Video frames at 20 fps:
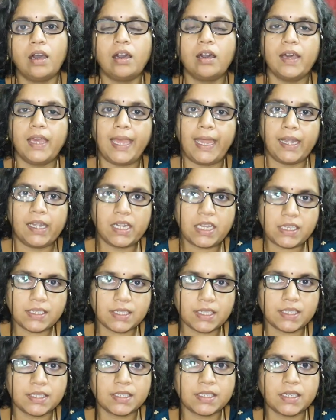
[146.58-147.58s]
her elder
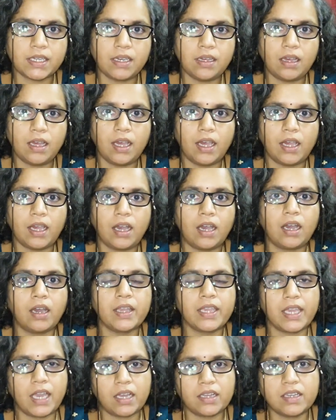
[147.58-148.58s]
sister,
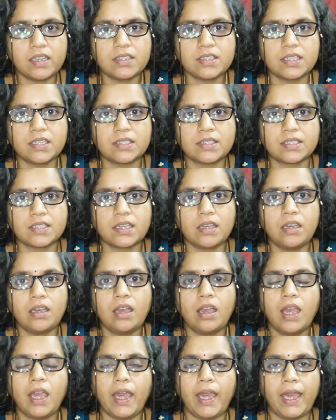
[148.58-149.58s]
her younger sister,
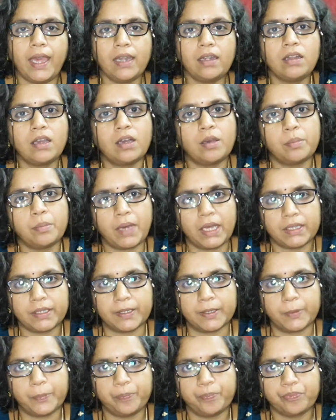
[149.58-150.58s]
and her
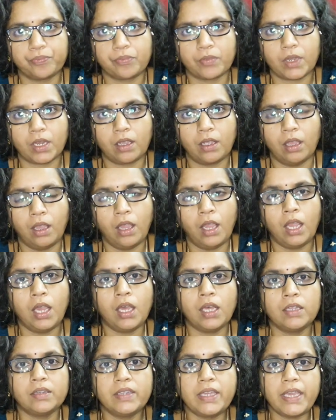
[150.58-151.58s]
mother.
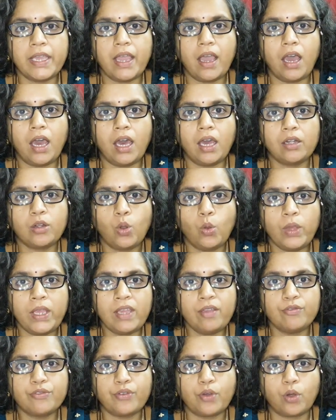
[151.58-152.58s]
They are
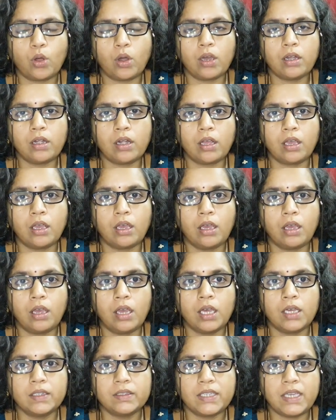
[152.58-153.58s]
going for
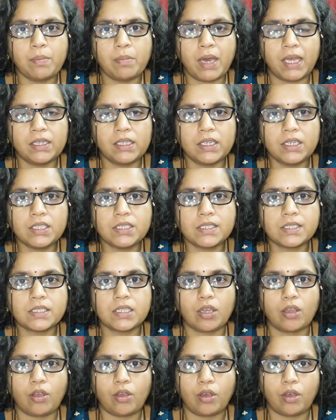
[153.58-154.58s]
the
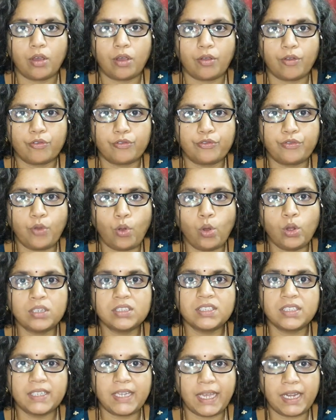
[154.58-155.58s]
mother's
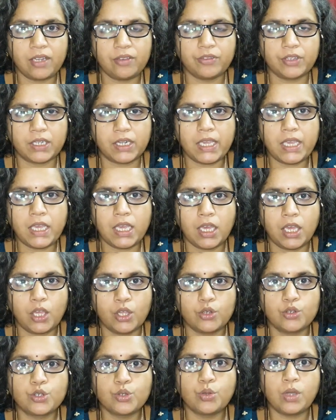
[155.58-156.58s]
fourth delivery
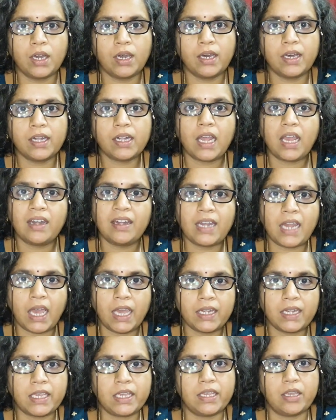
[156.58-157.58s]
to her
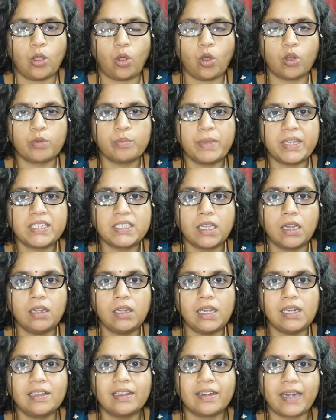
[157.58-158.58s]
nani or
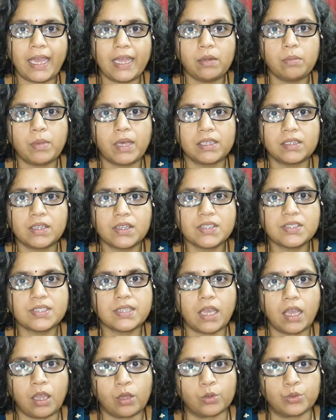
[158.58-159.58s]
maternal grandmother's
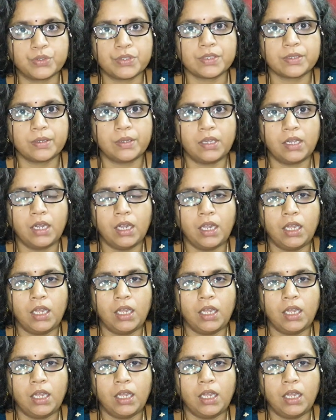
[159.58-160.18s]
house.